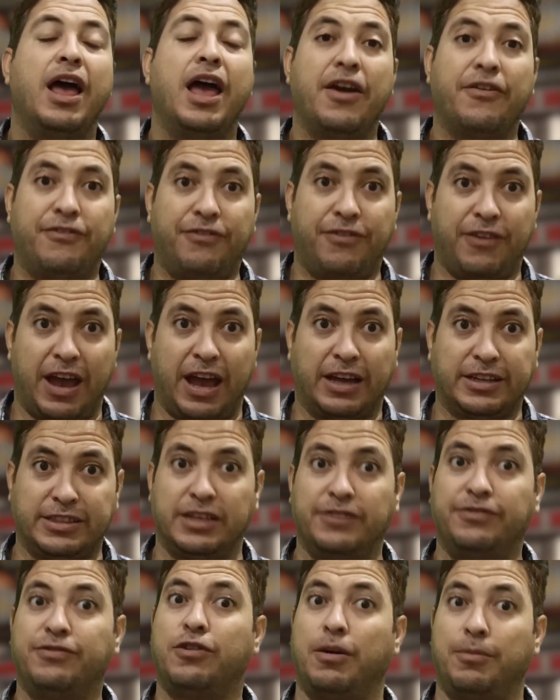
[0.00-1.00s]

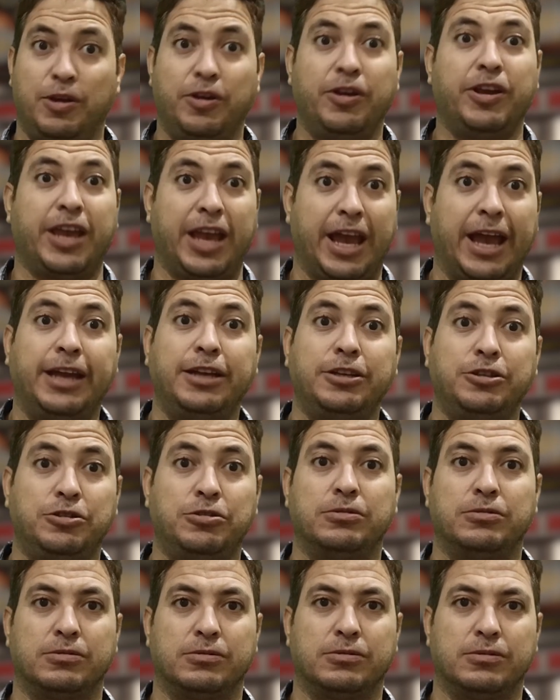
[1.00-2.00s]
effective
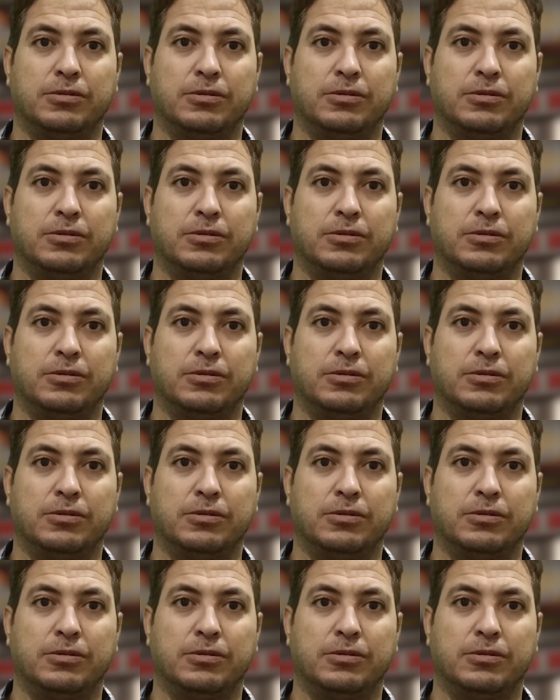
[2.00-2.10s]
communications,